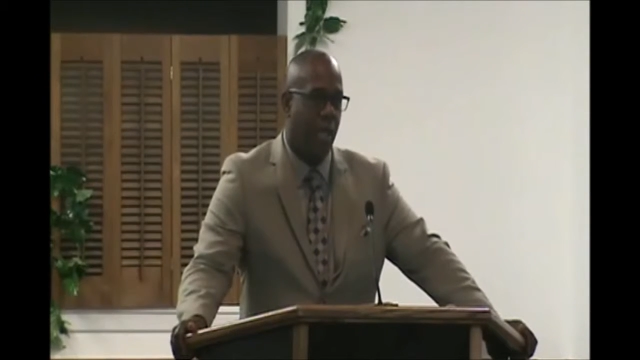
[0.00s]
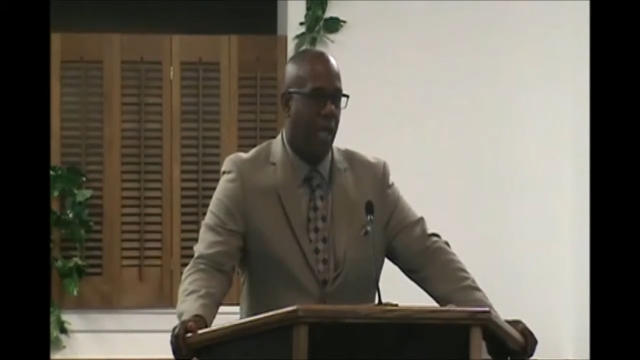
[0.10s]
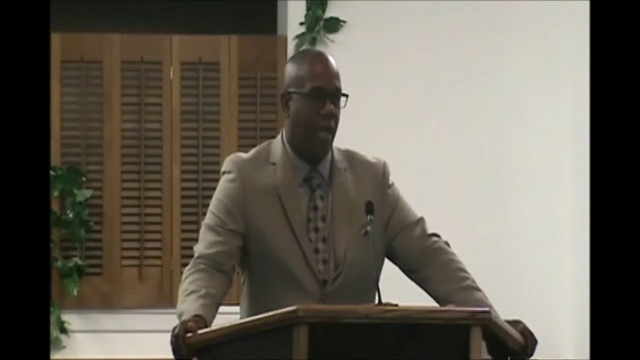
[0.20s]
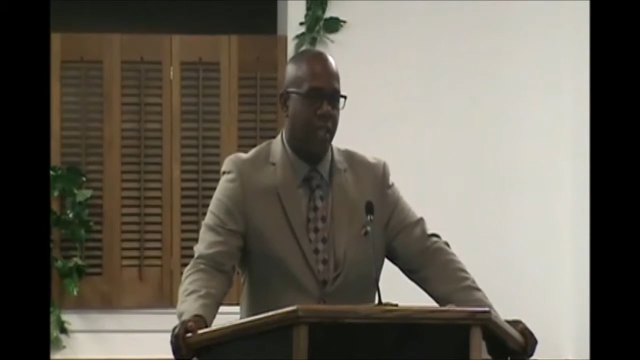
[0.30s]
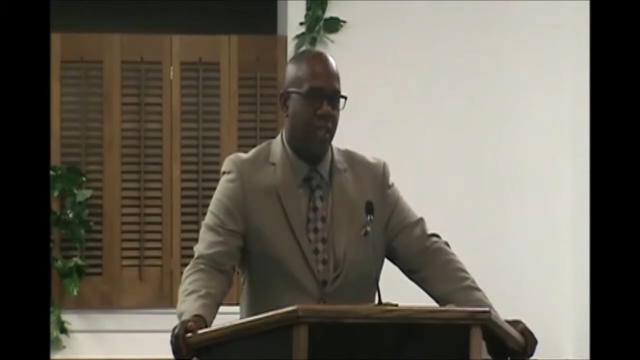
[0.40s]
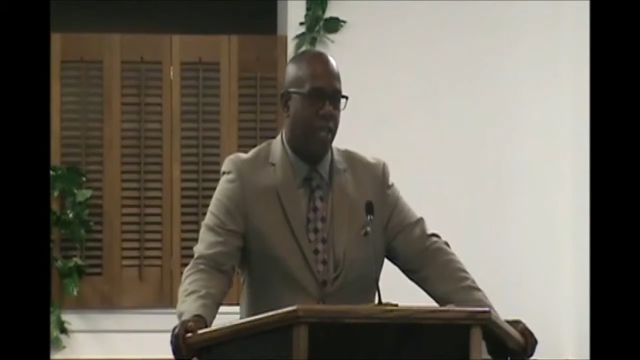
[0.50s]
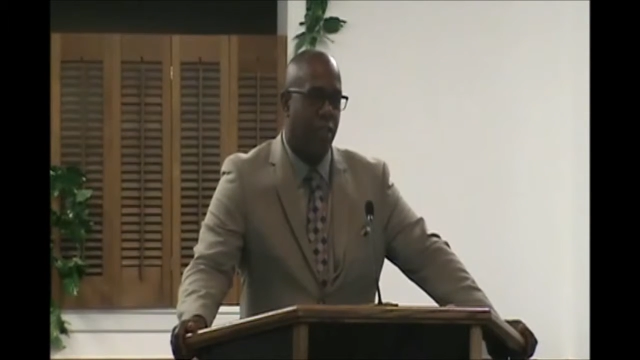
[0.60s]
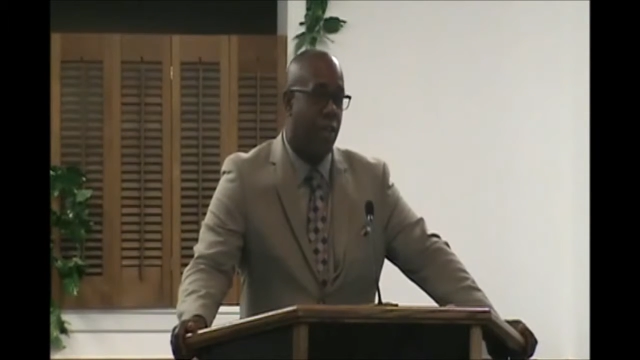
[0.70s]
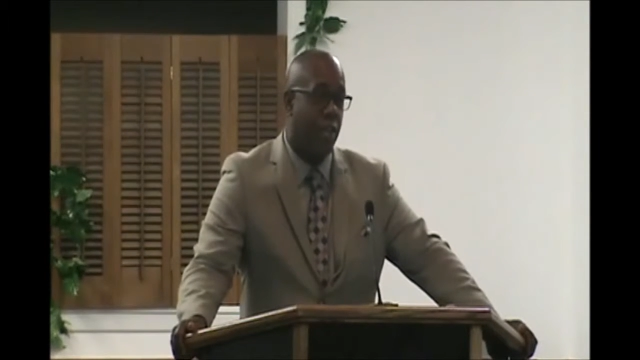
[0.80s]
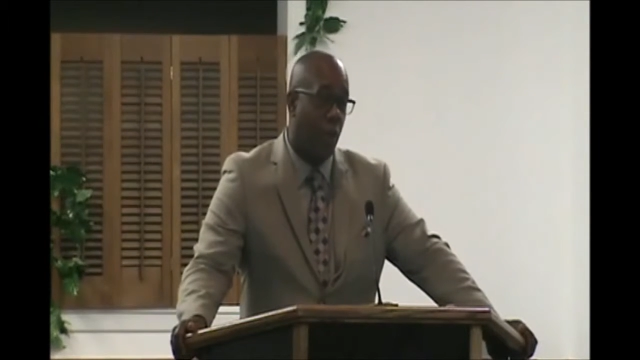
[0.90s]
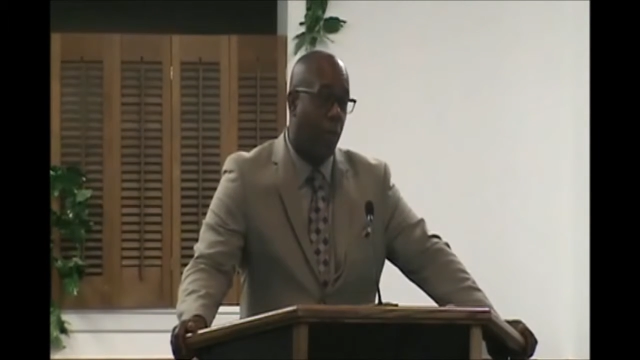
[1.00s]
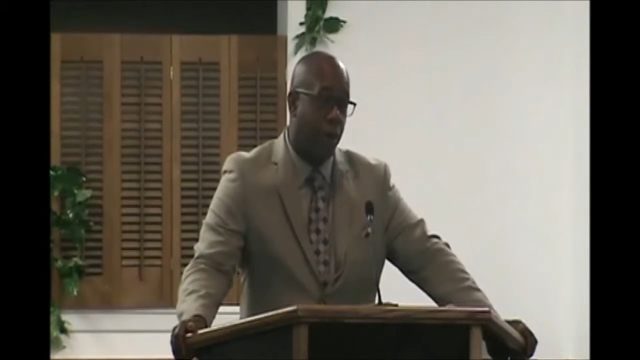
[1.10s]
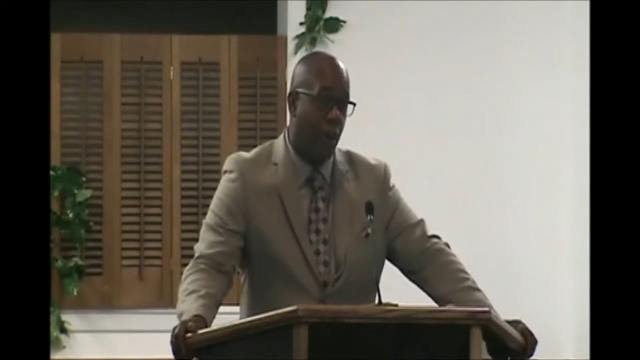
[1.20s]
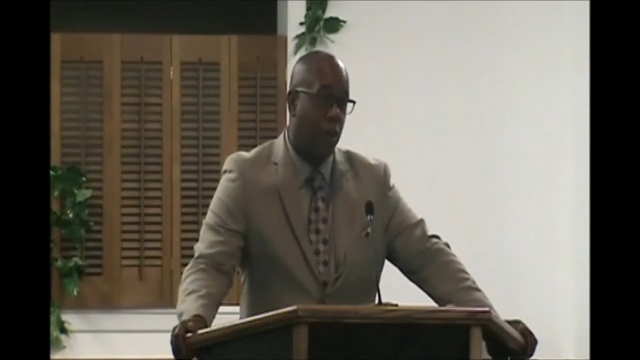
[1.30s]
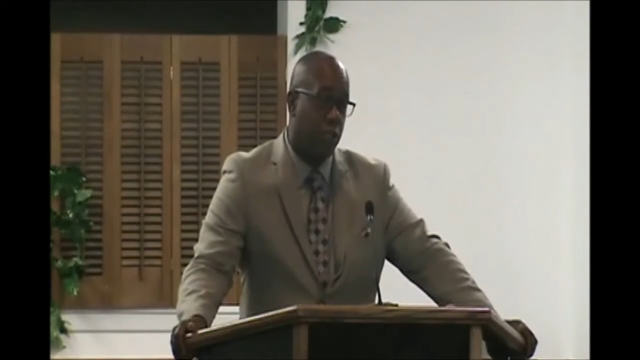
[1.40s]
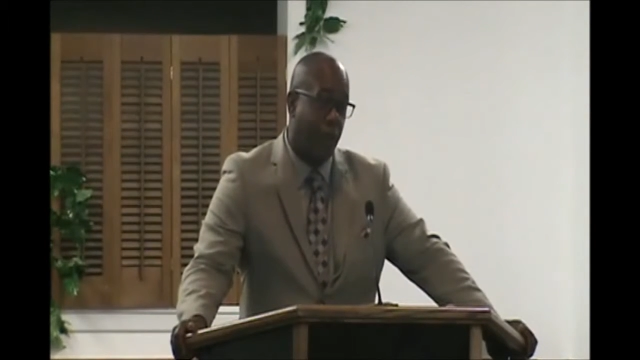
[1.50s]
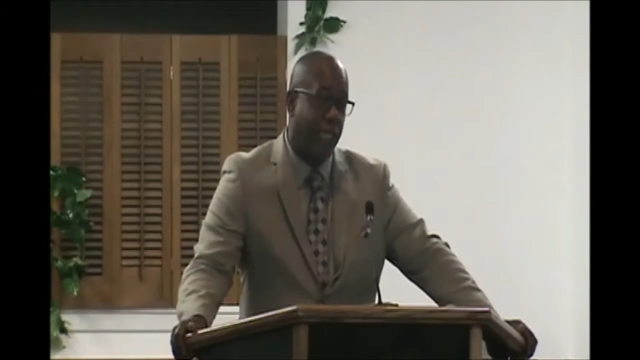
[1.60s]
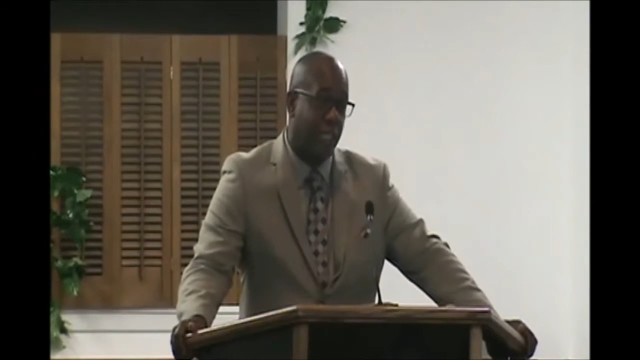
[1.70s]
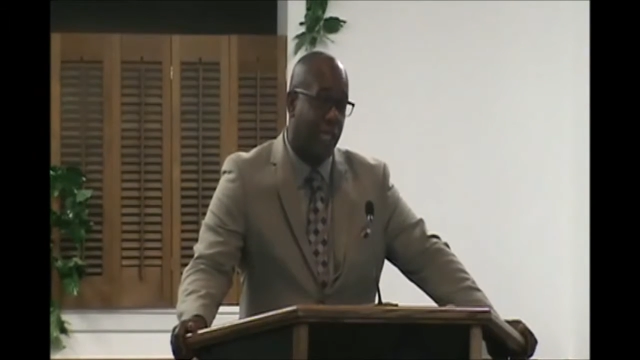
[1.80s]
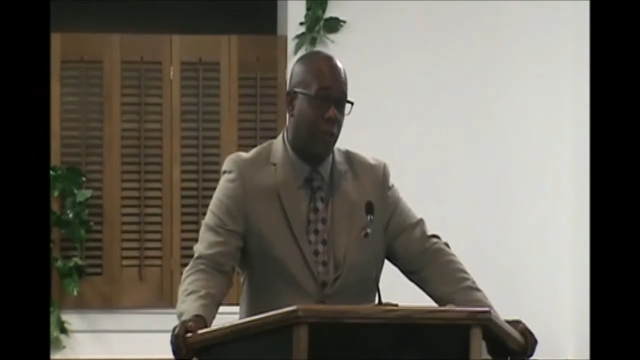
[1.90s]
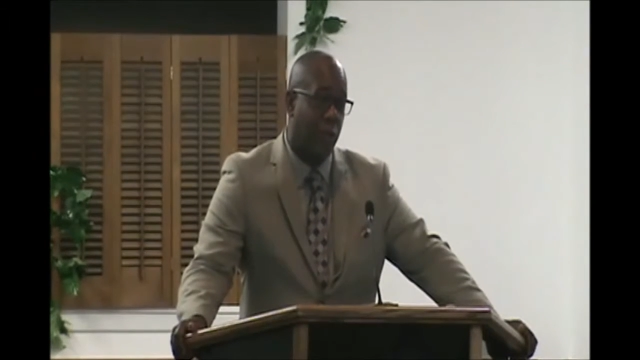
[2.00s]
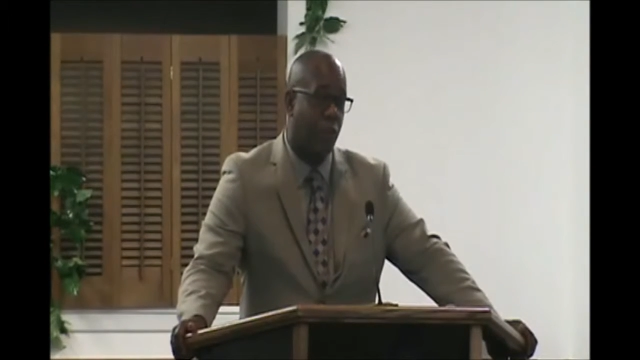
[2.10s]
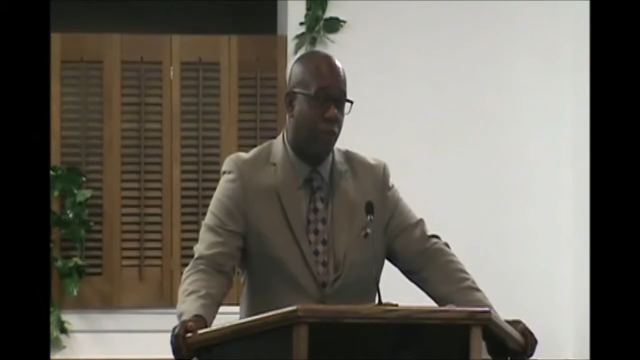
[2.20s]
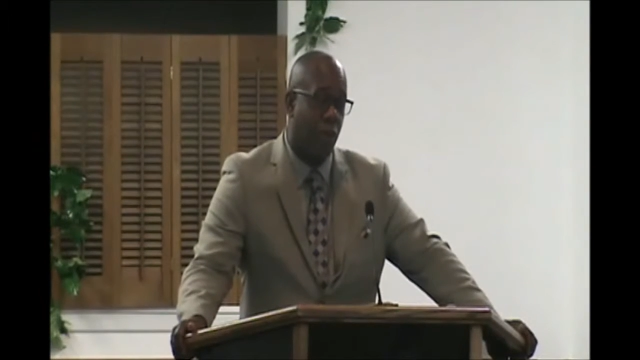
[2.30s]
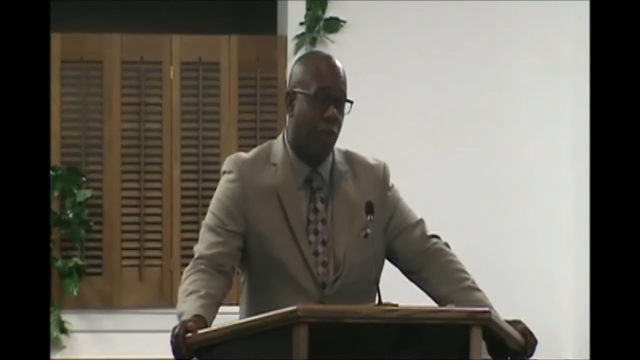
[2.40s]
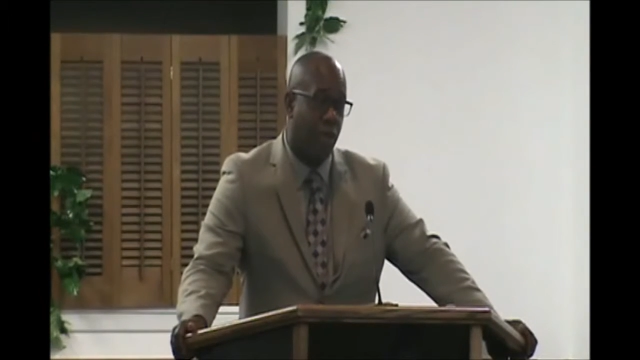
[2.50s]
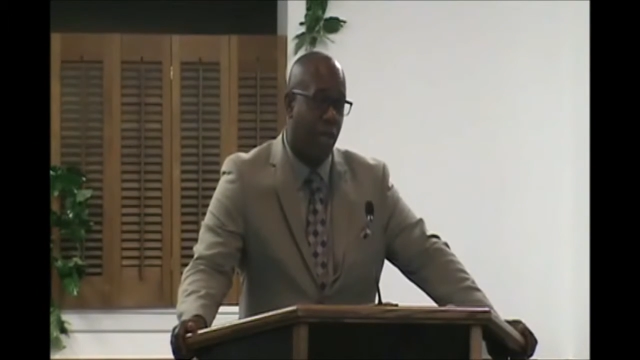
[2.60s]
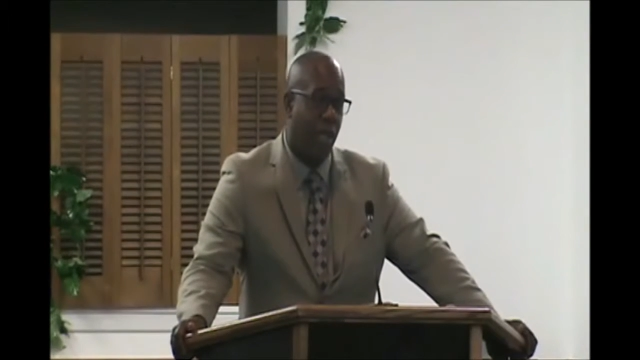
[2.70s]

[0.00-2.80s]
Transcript: and, and you get on my nerves, basically, what you're doing.